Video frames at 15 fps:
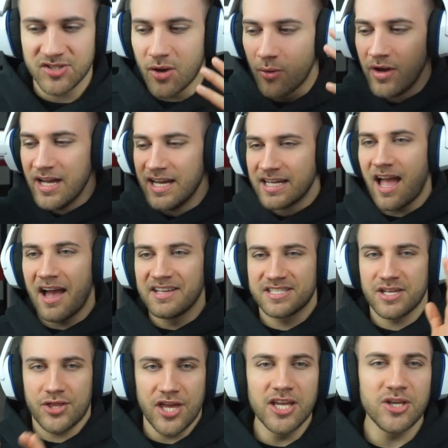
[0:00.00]
So,
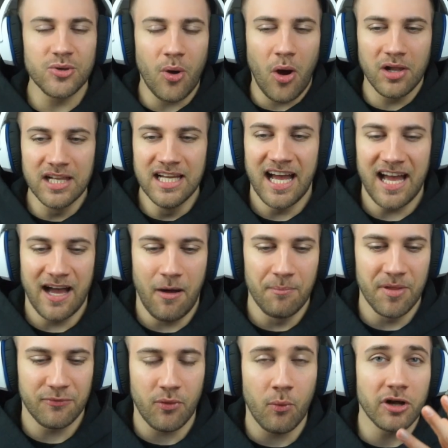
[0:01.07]
guys, thank you all
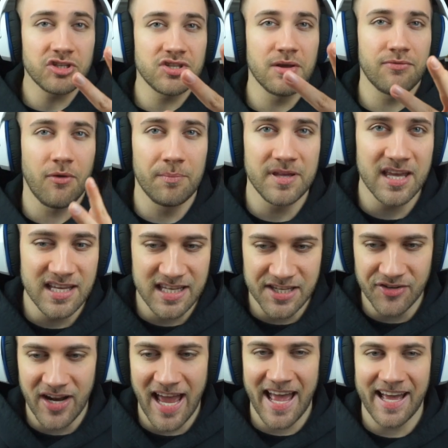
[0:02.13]
for watching, for being
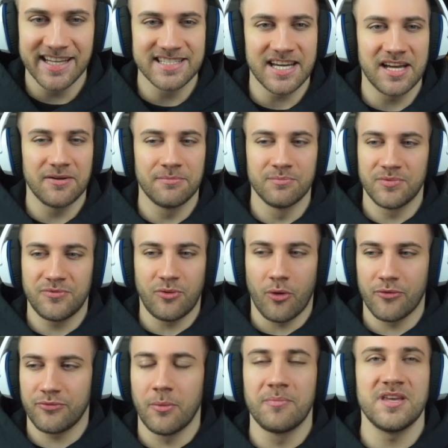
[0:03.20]
here, and
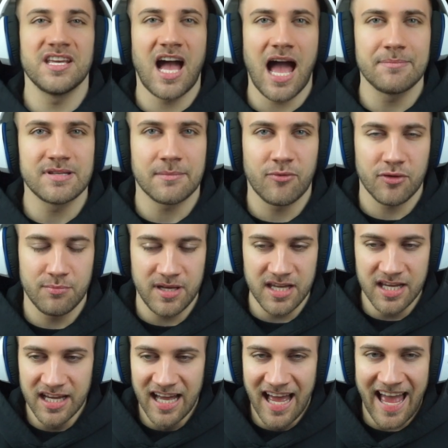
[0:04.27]
for being hyped up with
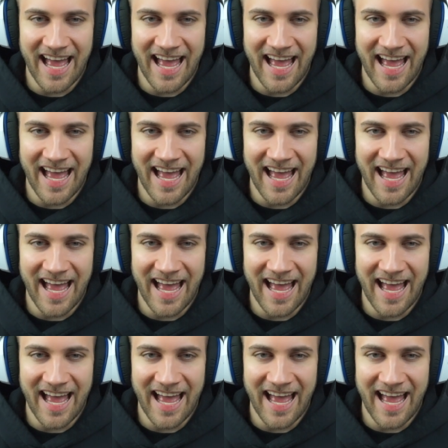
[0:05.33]
me.